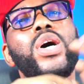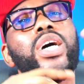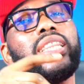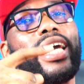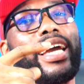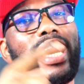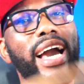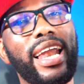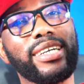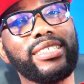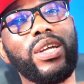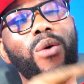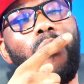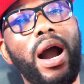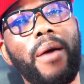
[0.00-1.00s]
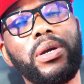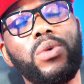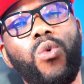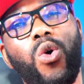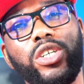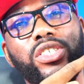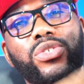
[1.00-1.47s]
The Huawei
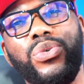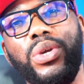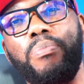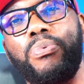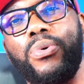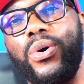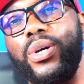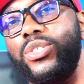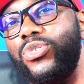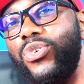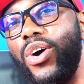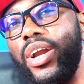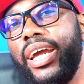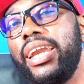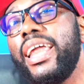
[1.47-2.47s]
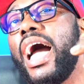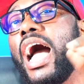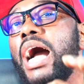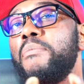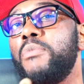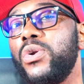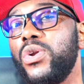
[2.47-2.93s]
Watch 3 Pro is running
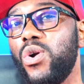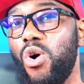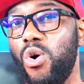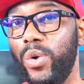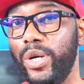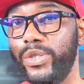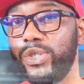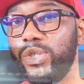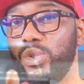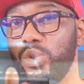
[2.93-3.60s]
Harmony OS